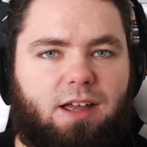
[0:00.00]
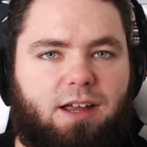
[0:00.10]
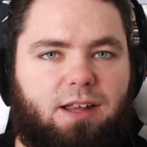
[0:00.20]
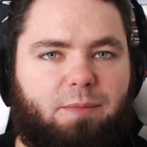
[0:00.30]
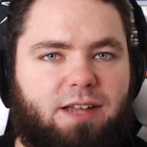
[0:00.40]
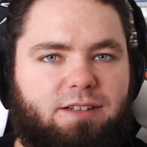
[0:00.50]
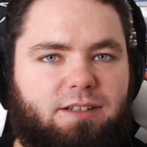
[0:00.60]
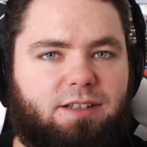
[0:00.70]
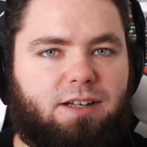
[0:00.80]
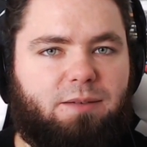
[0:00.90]
And he
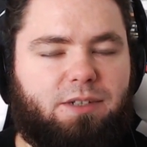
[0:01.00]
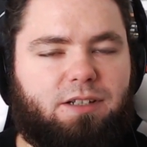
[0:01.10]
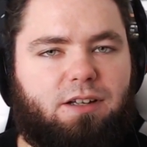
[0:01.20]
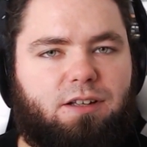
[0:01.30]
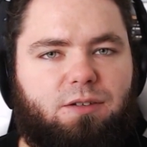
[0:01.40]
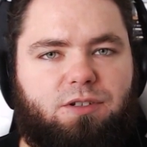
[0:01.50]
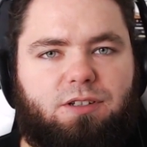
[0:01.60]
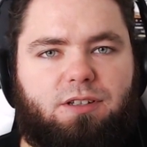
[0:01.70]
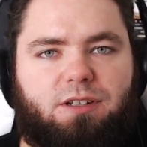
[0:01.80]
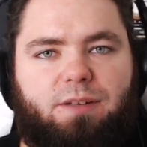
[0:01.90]
basically come to the
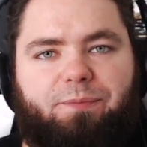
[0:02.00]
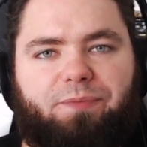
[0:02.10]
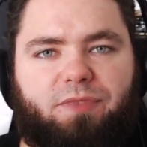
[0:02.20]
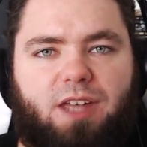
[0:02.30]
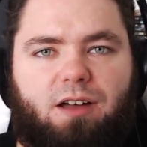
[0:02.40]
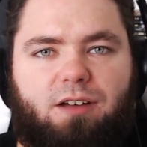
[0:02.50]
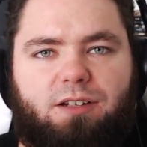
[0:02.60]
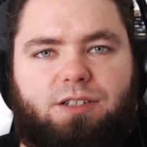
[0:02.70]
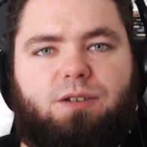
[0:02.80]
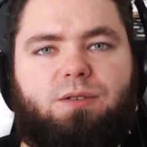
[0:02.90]
conclusion that they aren't
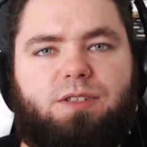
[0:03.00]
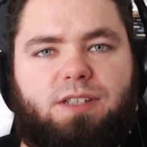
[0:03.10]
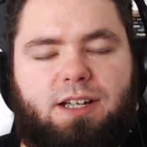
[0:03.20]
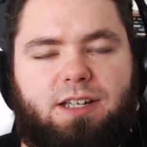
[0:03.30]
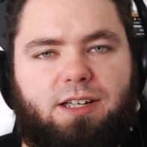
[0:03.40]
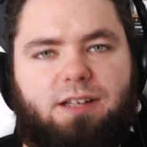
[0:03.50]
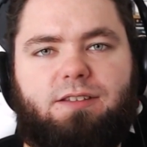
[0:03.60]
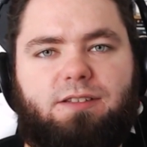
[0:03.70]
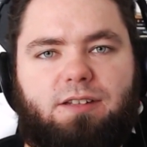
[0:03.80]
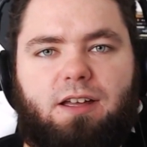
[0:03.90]
adults, they're
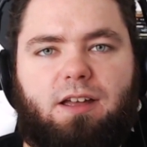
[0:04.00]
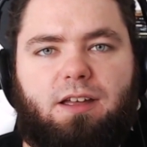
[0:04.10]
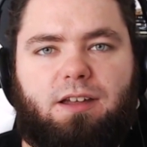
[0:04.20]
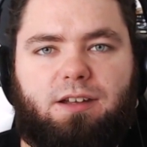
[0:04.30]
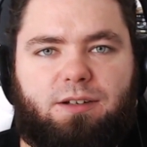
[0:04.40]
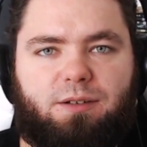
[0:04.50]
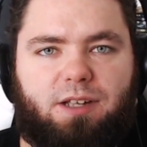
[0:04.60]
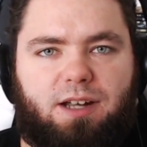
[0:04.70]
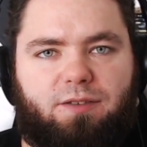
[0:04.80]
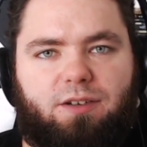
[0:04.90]
kids. You know,
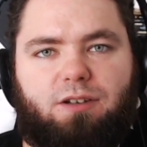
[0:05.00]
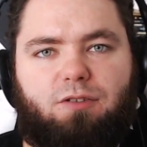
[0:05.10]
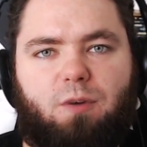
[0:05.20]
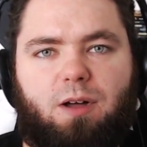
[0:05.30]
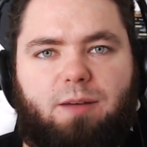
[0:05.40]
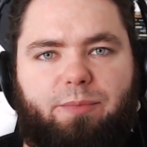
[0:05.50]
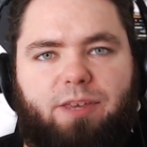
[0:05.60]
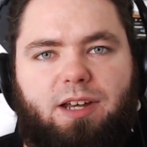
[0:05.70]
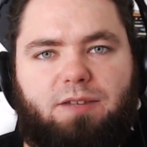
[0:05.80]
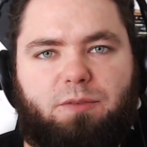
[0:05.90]
they never grew up,
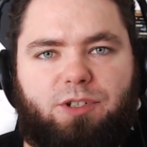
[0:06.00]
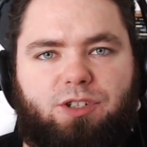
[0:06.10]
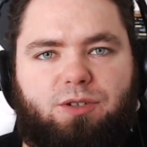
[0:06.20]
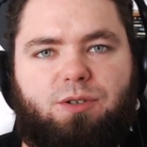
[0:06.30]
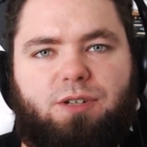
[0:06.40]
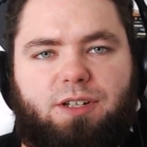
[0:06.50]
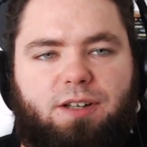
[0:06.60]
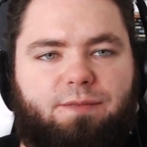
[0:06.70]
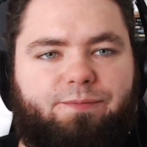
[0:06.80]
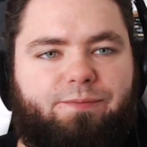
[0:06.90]
they never matured,
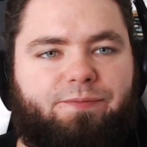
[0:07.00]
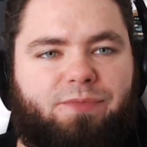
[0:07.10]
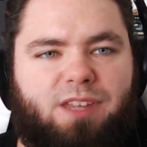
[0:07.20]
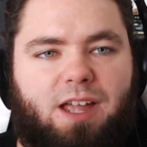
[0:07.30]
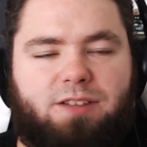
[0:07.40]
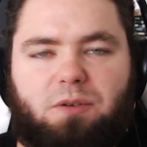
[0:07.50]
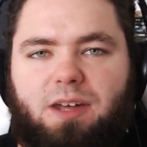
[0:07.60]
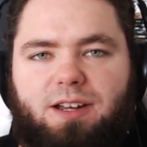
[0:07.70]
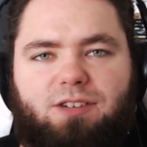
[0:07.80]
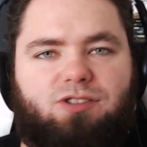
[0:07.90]
and it's
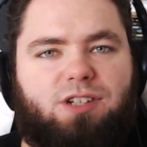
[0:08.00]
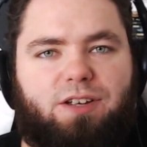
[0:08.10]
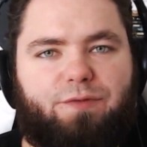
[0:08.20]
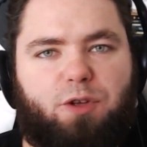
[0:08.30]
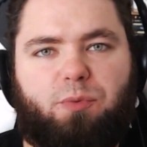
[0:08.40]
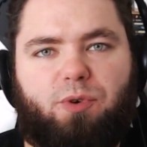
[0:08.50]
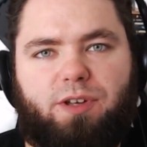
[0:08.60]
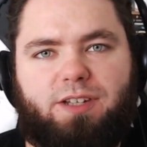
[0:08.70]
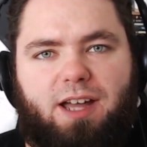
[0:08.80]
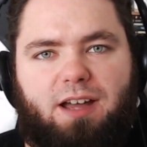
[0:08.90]
quite an interesting
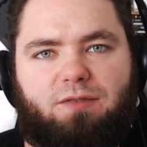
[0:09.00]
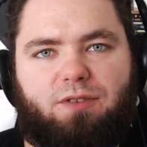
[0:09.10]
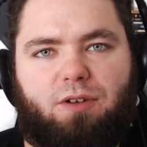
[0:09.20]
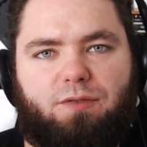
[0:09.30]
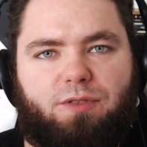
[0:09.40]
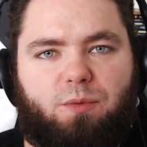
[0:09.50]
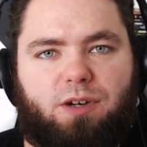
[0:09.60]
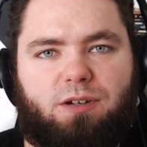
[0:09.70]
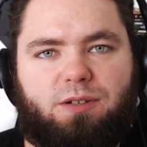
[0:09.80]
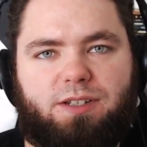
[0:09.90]
viewpoint to have of the
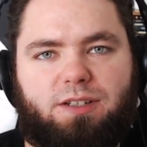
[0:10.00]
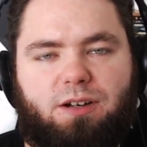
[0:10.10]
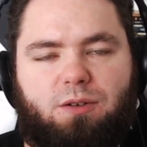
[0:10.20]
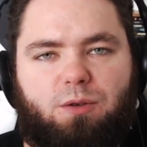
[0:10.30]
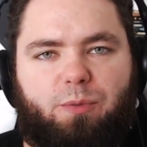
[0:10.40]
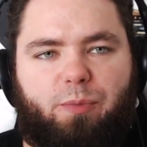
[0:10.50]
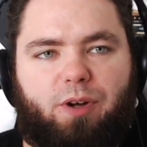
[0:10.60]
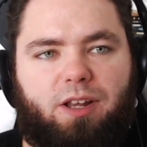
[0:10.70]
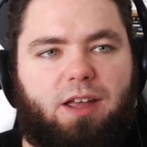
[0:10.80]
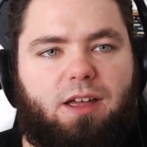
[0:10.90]
world as a whole,
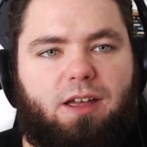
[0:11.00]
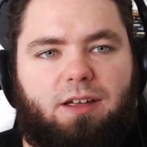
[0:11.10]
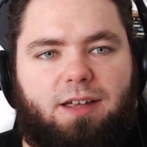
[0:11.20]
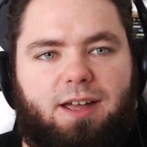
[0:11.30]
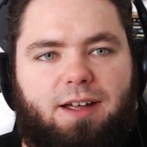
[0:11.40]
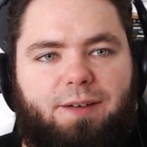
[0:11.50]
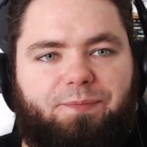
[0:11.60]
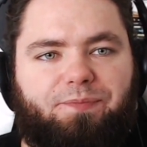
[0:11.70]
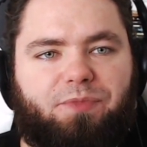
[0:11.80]
but yeah.